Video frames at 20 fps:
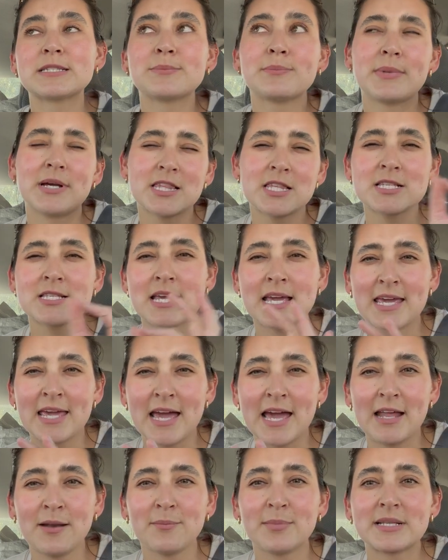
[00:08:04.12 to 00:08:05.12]
much as I
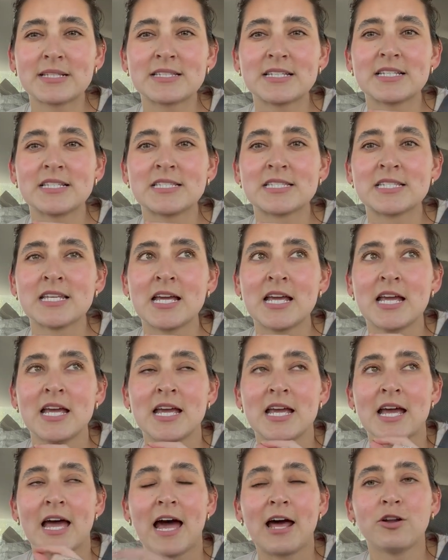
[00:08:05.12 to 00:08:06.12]
can, but since
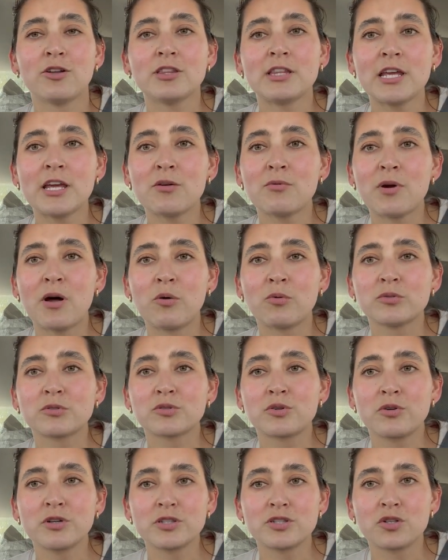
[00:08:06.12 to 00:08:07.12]
I don't think Raul's
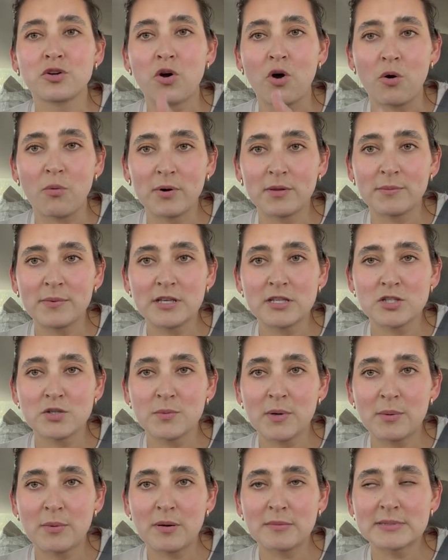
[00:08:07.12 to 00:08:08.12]
going to go with me to
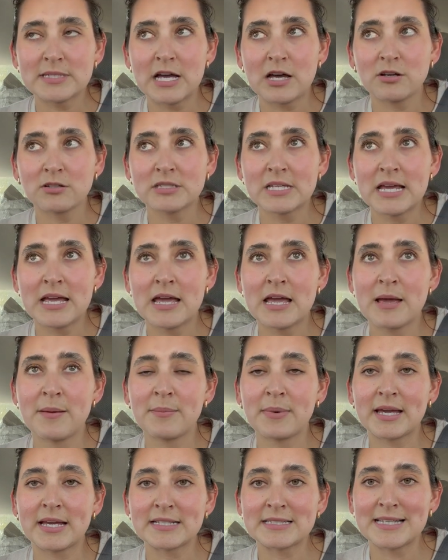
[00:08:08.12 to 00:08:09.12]
my mom's house
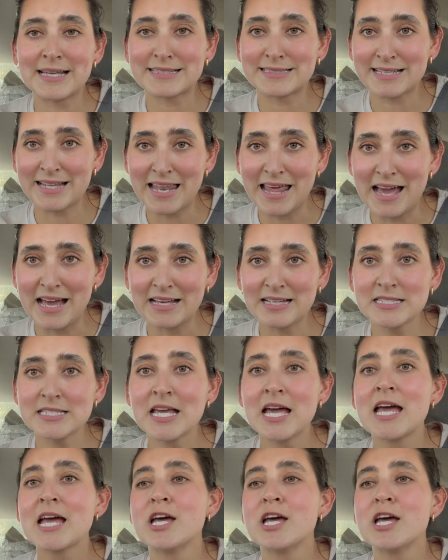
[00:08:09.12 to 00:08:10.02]
because he has class,